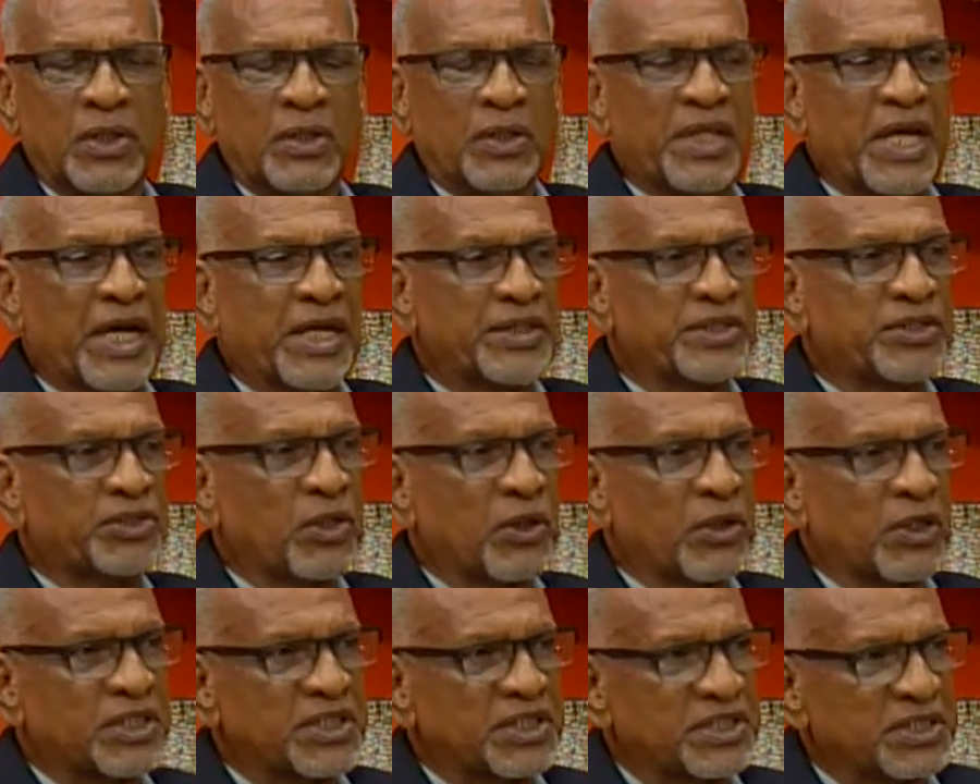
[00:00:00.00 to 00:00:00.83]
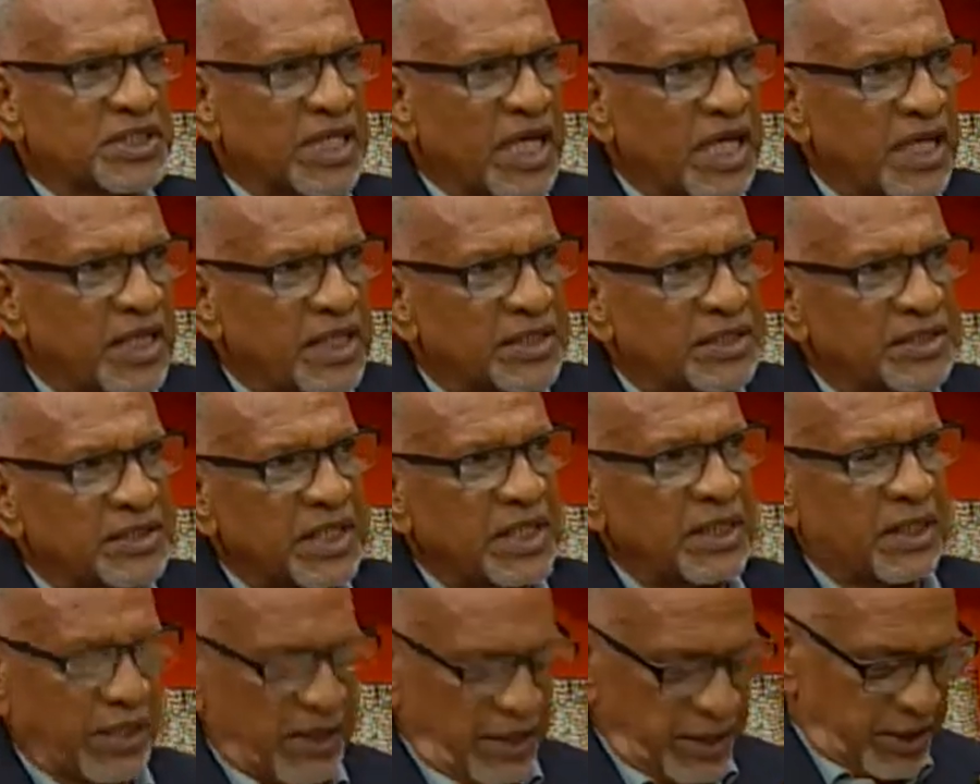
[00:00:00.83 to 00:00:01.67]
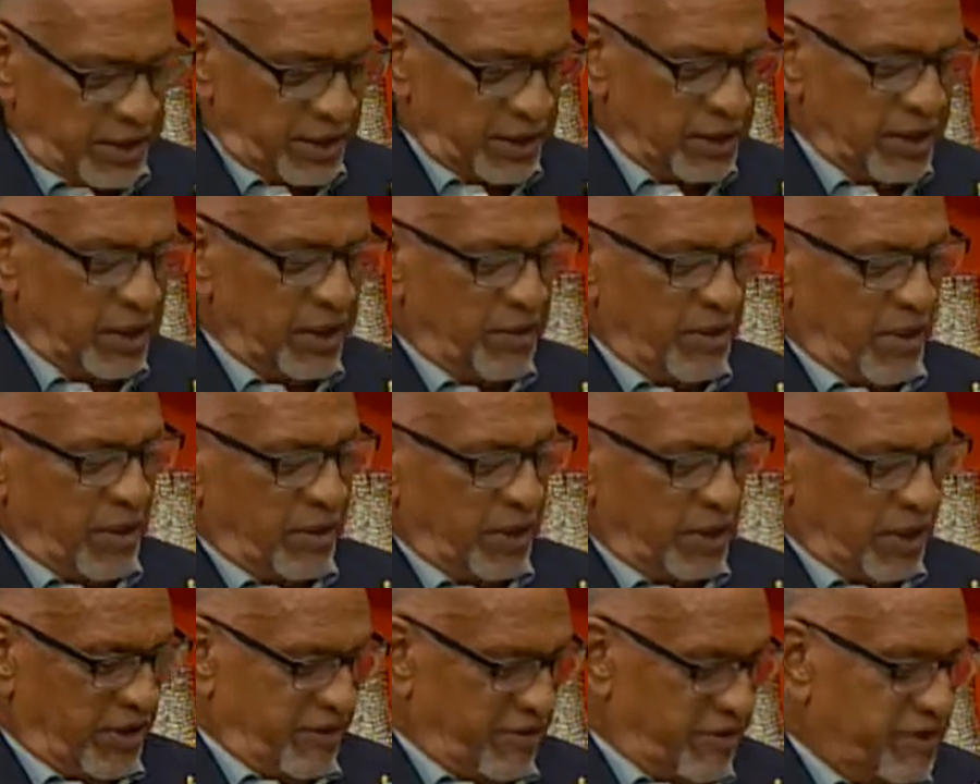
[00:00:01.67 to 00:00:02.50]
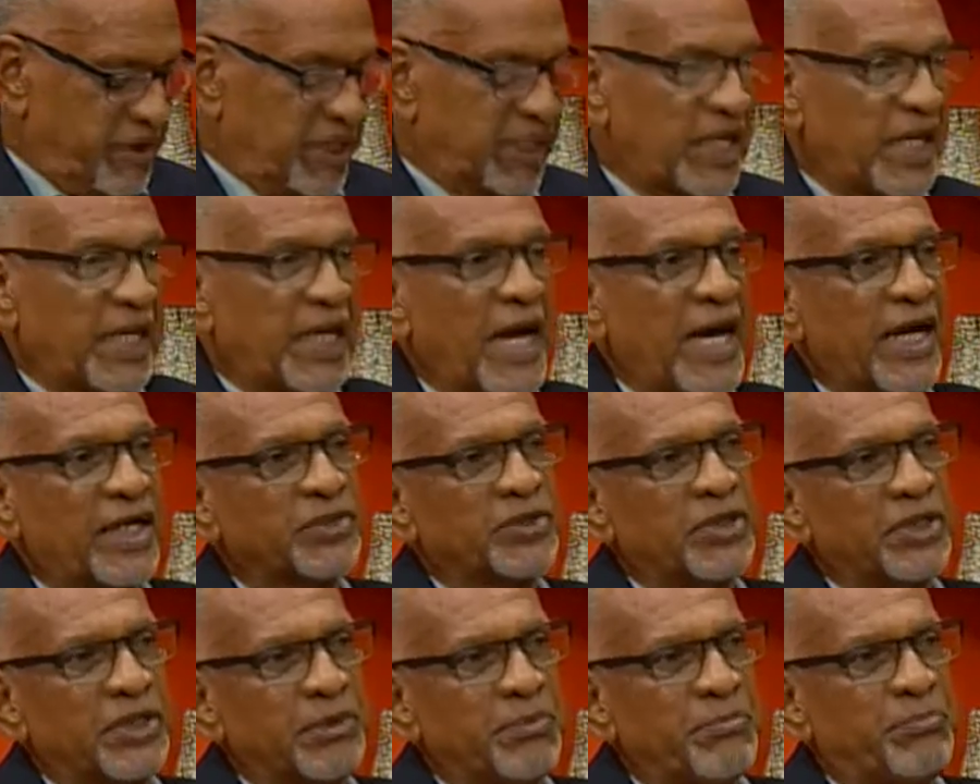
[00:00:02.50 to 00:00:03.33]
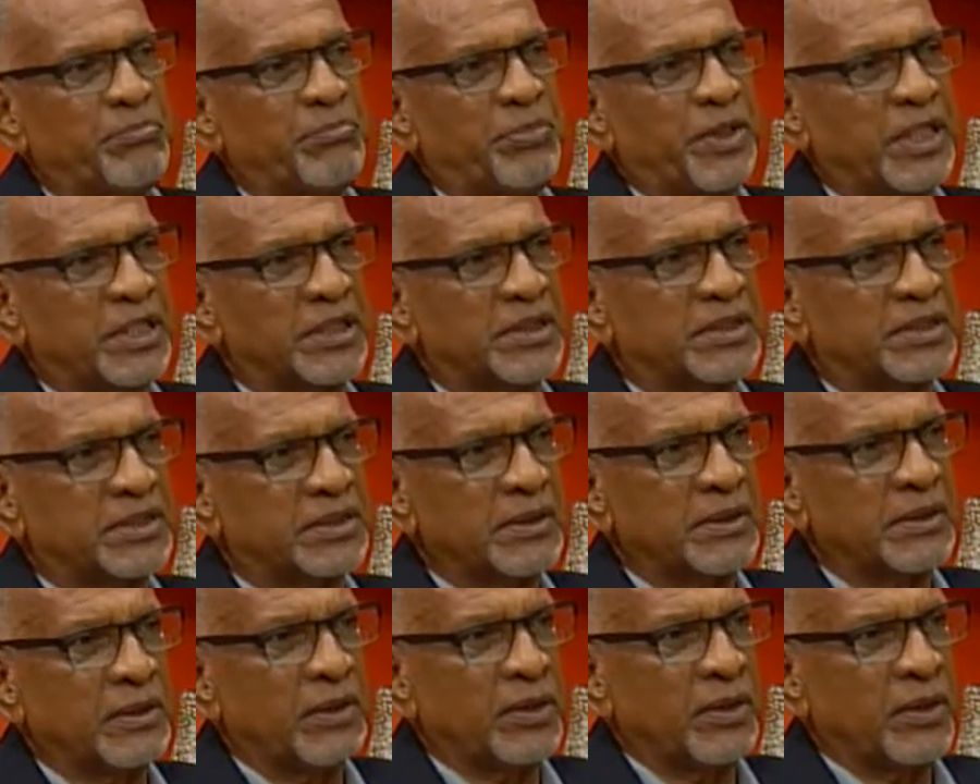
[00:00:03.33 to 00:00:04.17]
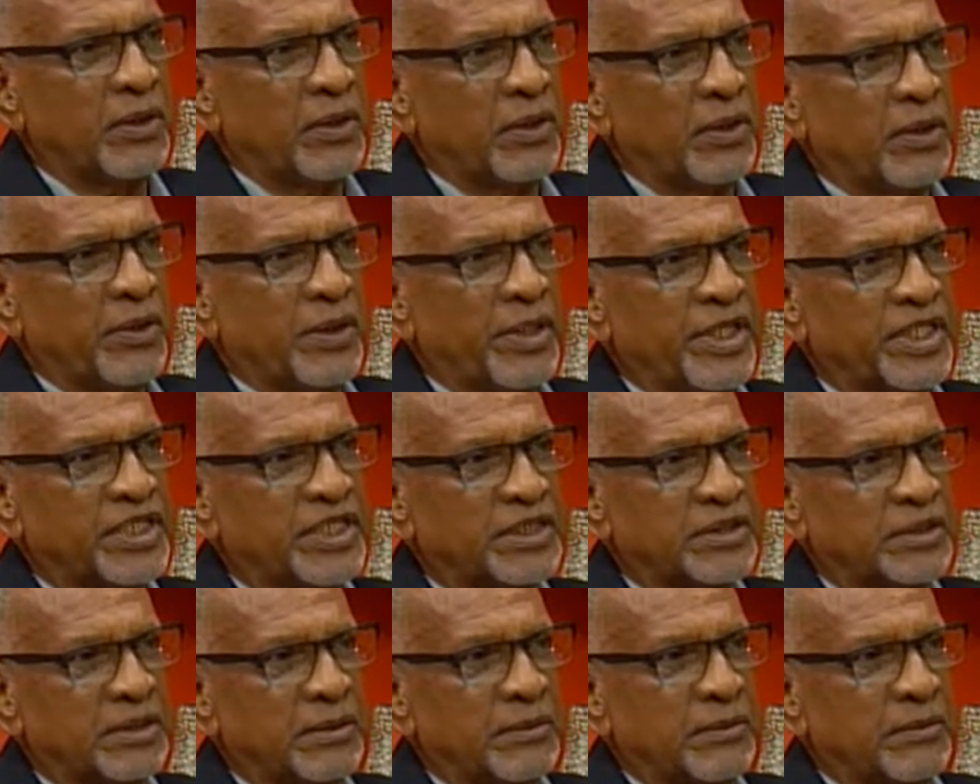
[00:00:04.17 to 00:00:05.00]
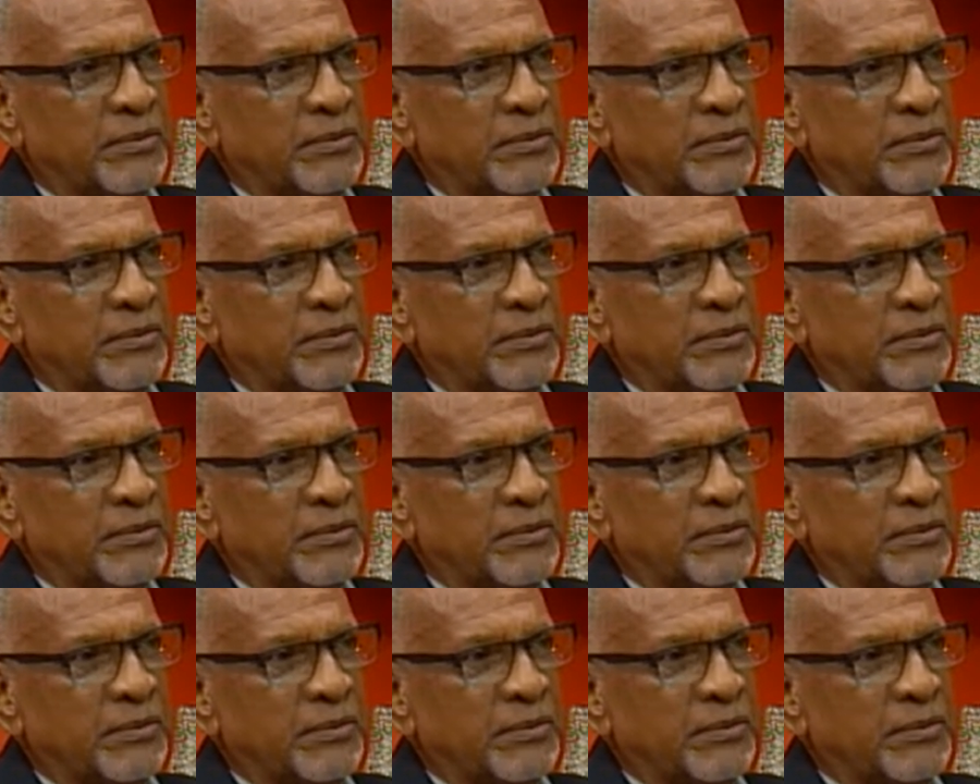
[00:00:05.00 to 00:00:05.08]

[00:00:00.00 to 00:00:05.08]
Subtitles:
that George Charles and the Labour government had actually built this